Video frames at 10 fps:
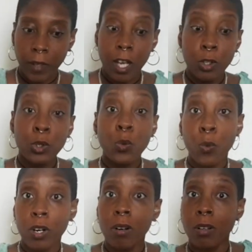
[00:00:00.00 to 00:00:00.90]
a new
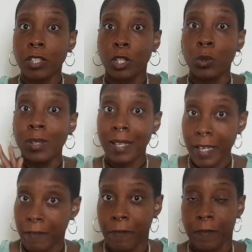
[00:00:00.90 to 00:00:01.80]
world, a new
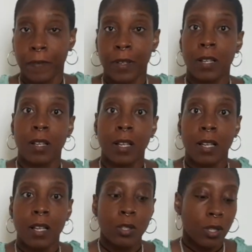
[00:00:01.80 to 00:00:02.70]
life.
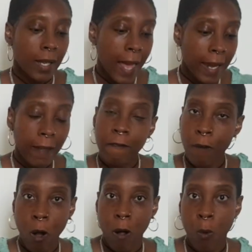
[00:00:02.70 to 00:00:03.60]
So let it
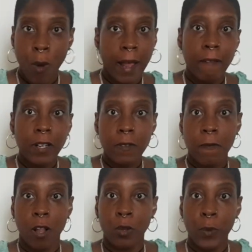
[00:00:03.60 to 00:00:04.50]
fall. Whatever is
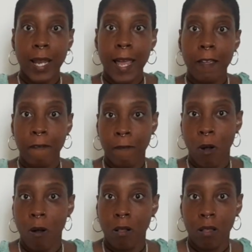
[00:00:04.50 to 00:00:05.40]
falling away, let it
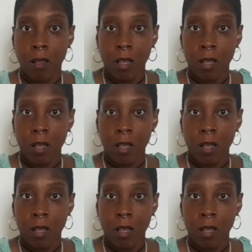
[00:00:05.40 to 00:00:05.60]
fall.